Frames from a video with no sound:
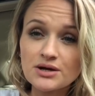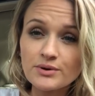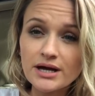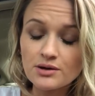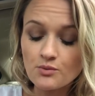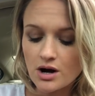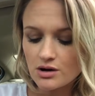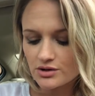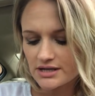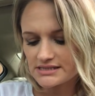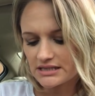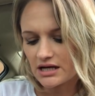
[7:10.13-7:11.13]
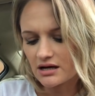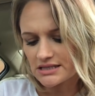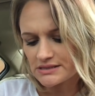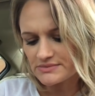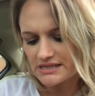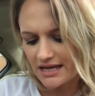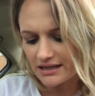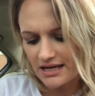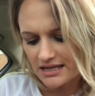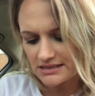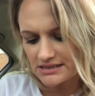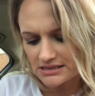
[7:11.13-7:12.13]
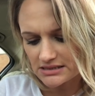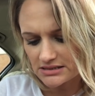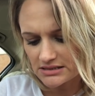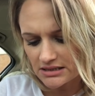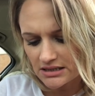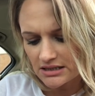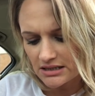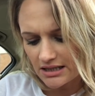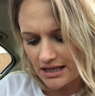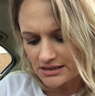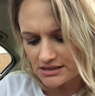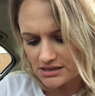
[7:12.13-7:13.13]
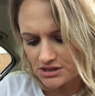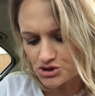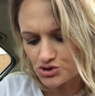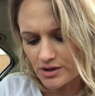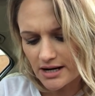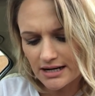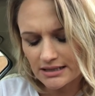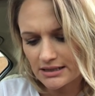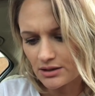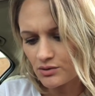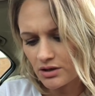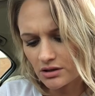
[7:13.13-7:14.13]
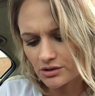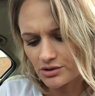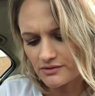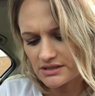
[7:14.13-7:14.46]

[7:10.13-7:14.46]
I ran in Walgreens and I got some Sally Hansen Insta-Dry nail color.